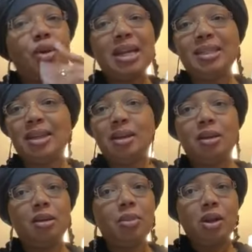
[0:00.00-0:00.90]
you got to stay a
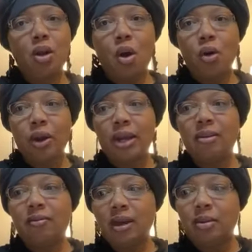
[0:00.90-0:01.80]
little bit longer and
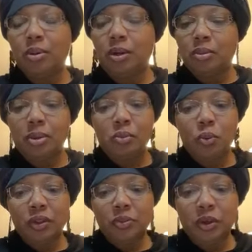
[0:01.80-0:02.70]
develop a little bit
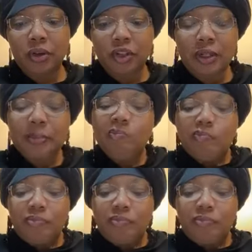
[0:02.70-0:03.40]
more spiritually.